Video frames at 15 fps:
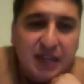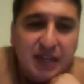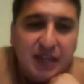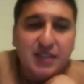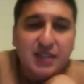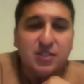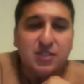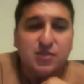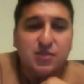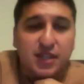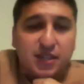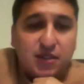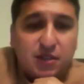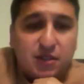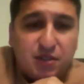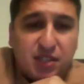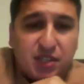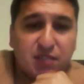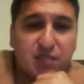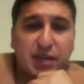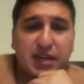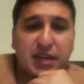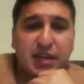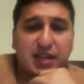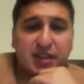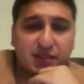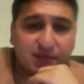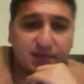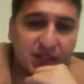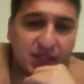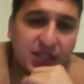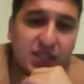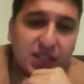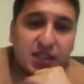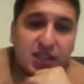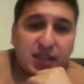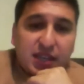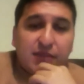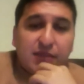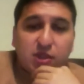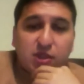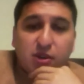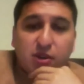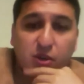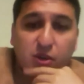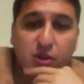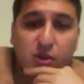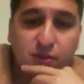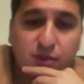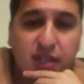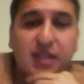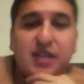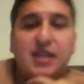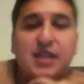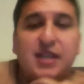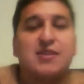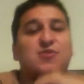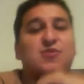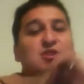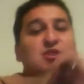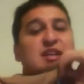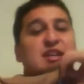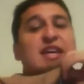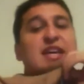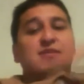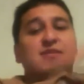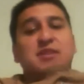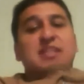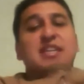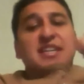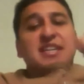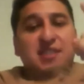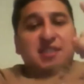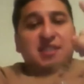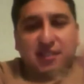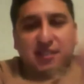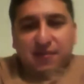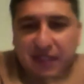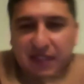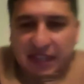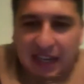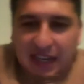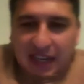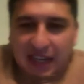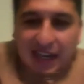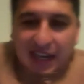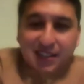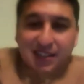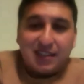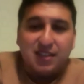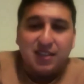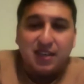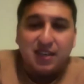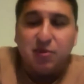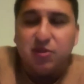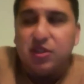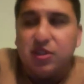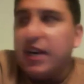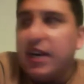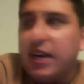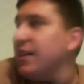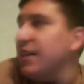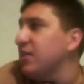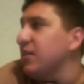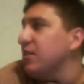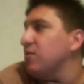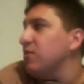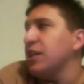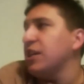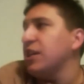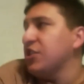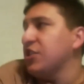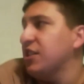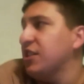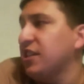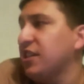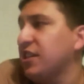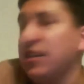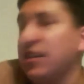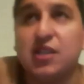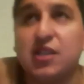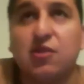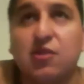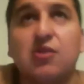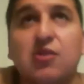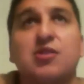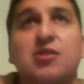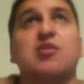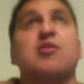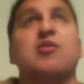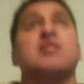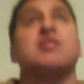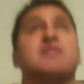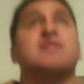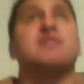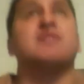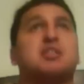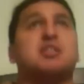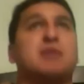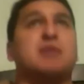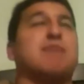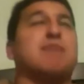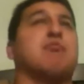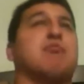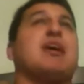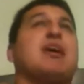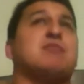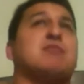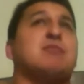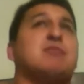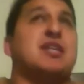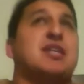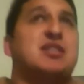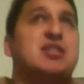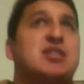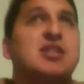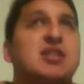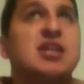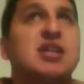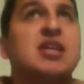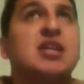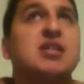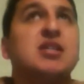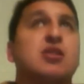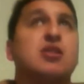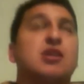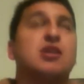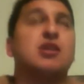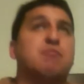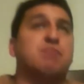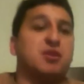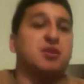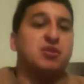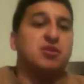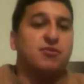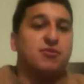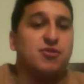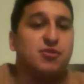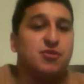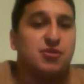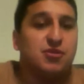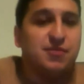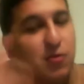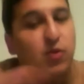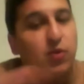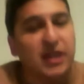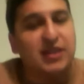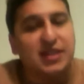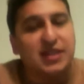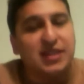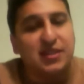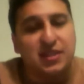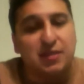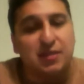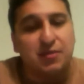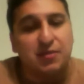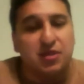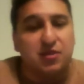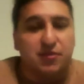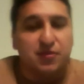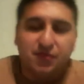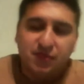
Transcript: and they try to use a possessed mannequin to capture the grooms and kidnap them for their evil deeds. At the same time, Usagi and Usagi-chan and the other girls are always hypnotized to become bridesmaids to look beautiful. What I think of this episode?